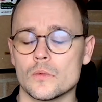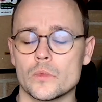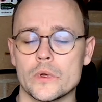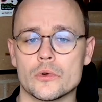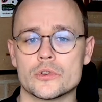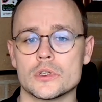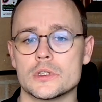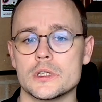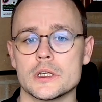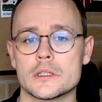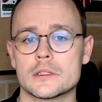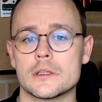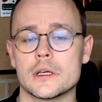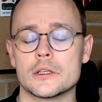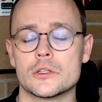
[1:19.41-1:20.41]
we would
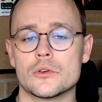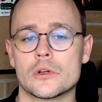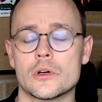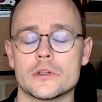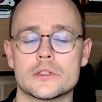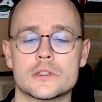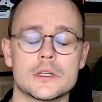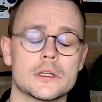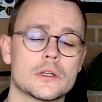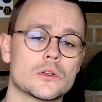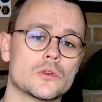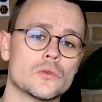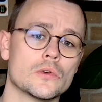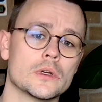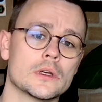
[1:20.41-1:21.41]
suggest they should consider
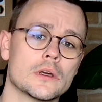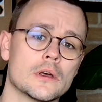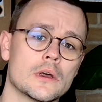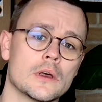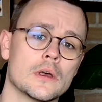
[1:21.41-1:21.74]
doing